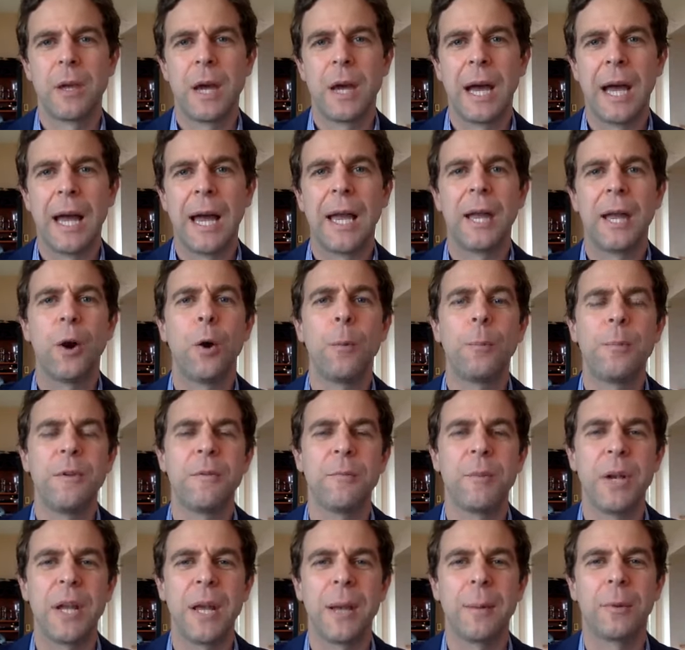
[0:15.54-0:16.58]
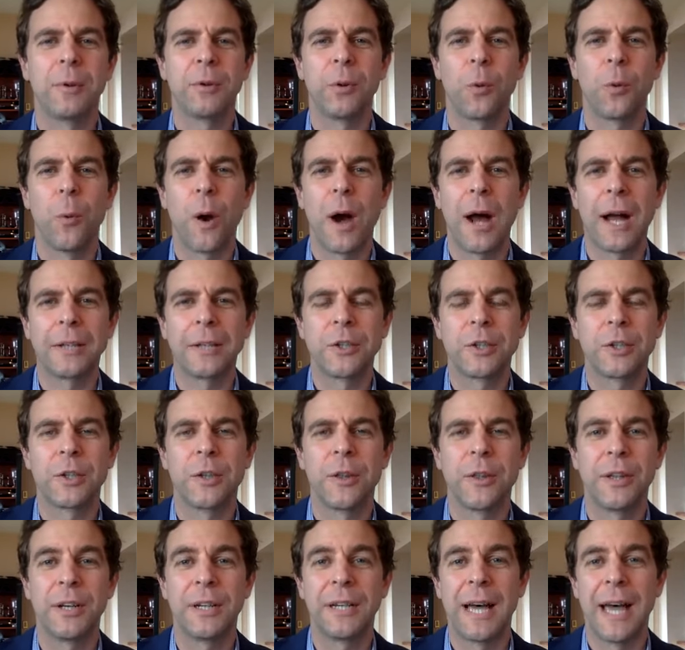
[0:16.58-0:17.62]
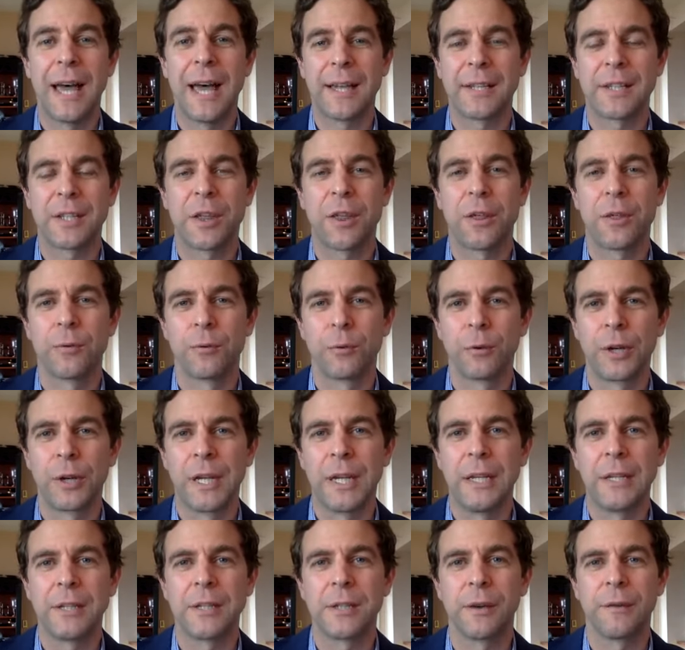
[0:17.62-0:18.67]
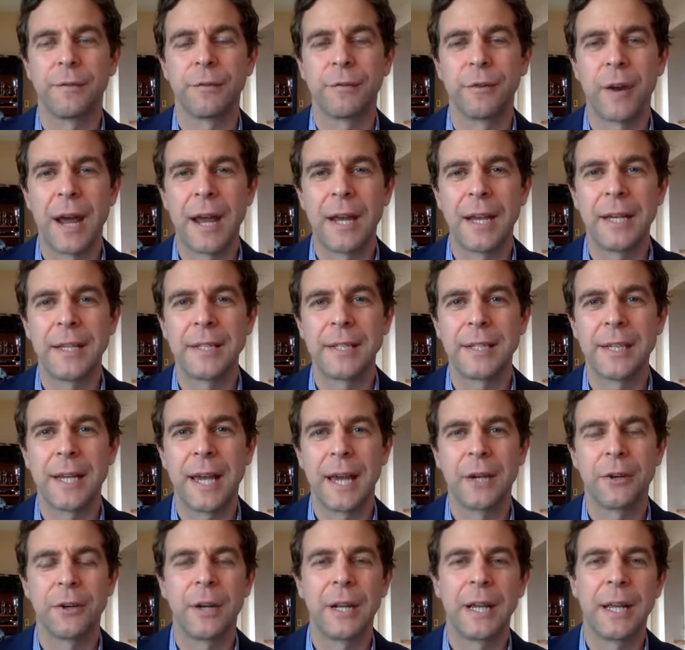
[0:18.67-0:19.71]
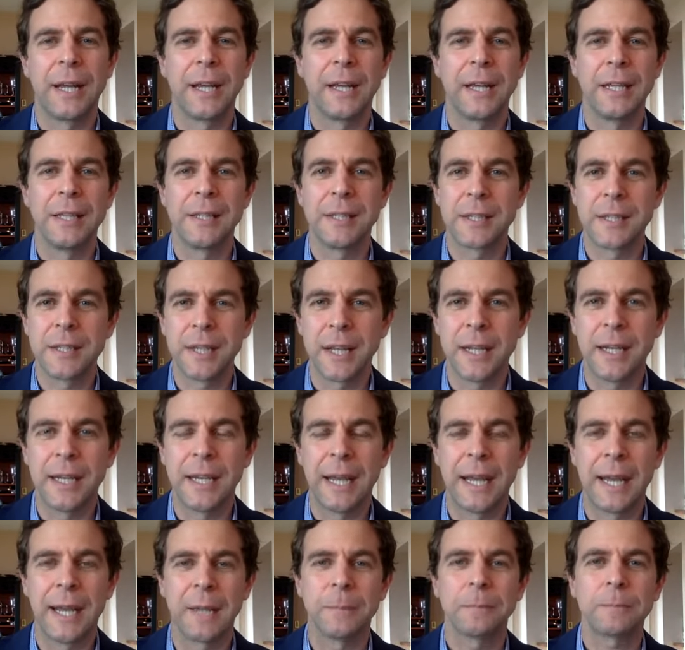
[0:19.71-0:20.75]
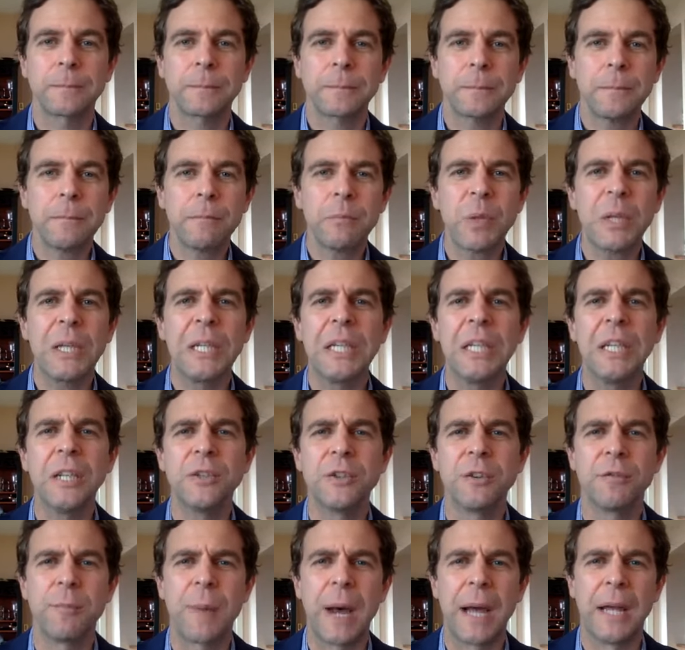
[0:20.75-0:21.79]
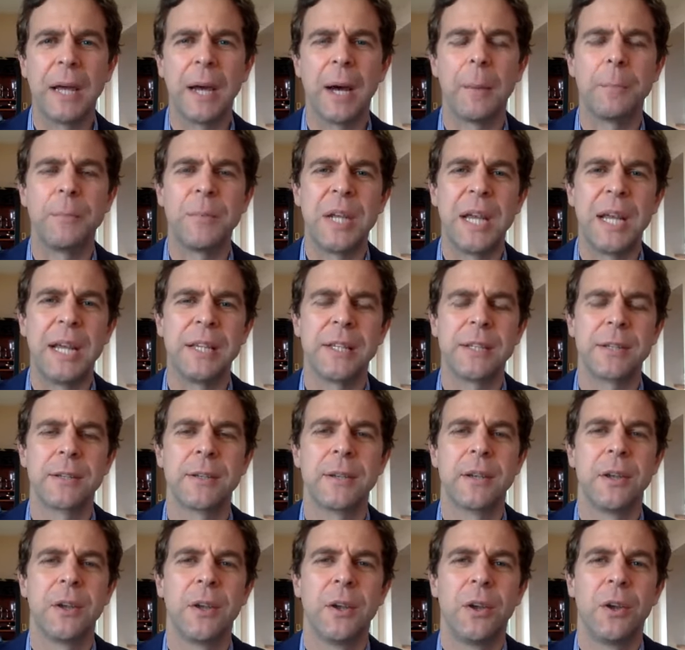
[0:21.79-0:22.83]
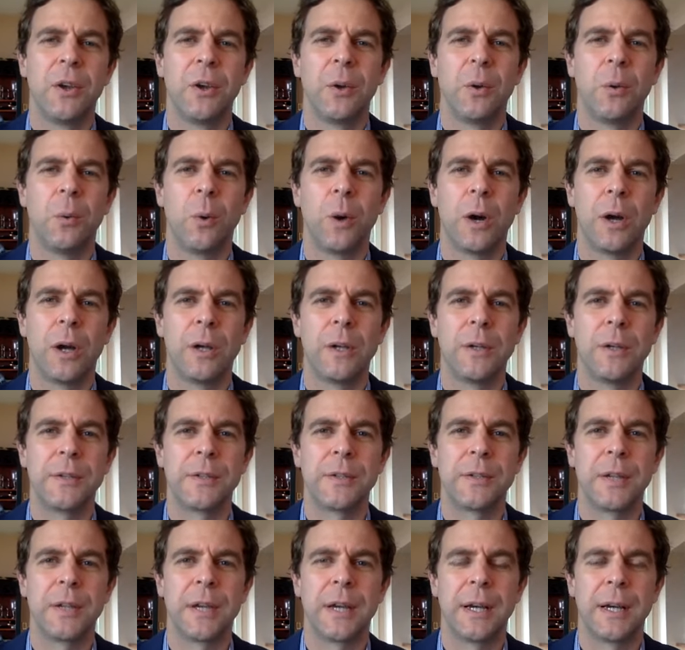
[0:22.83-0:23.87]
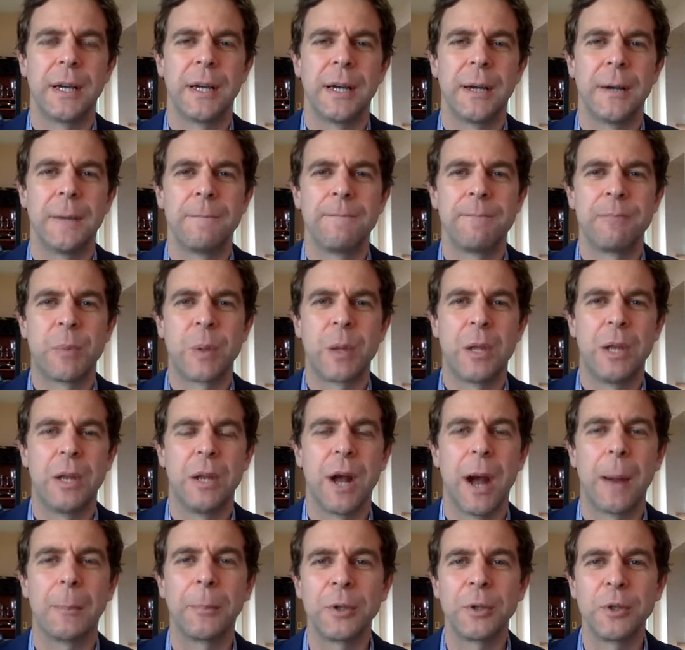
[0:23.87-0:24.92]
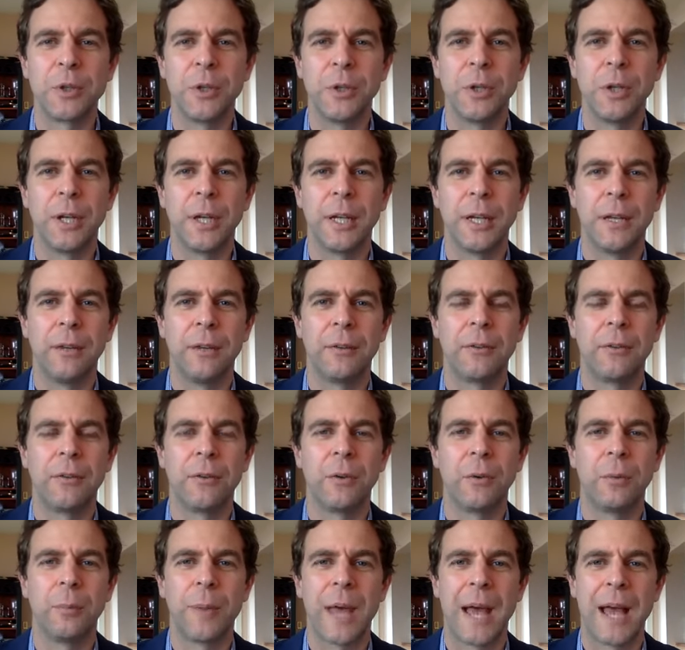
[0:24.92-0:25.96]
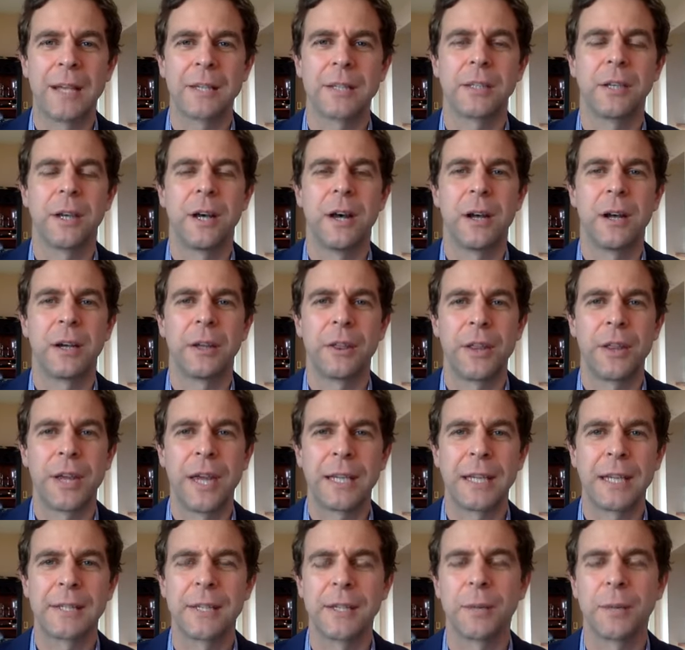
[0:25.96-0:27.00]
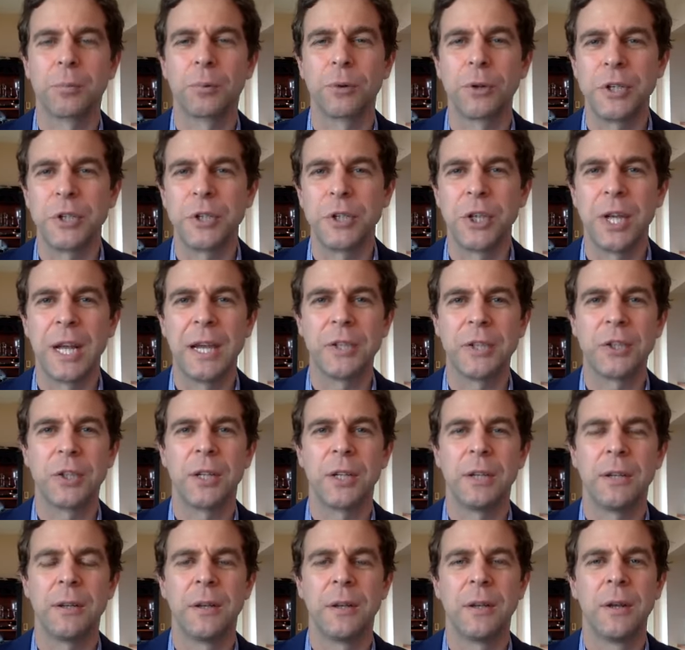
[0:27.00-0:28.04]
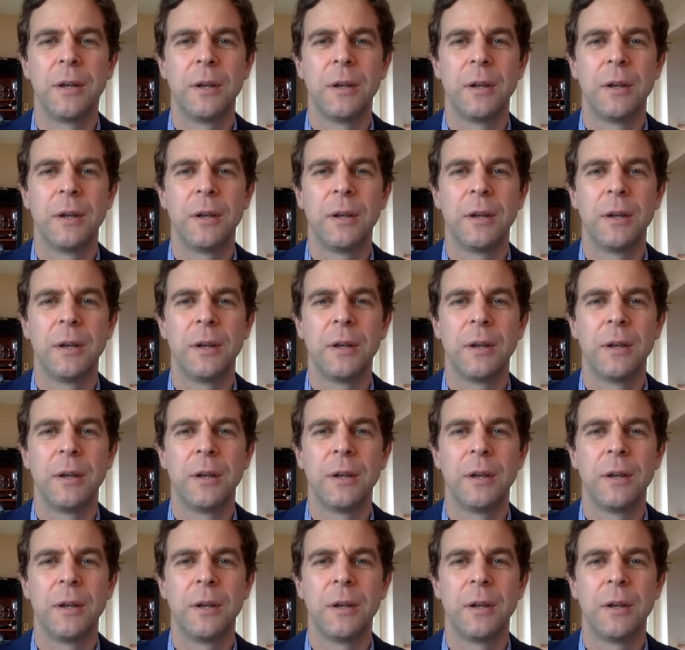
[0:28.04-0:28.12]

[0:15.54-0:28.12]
I hope you've been able to watch the last three, so Friday, Saturday, and Sunday. Each of my updates was uh, an opportunity to pass along thanks and appreciation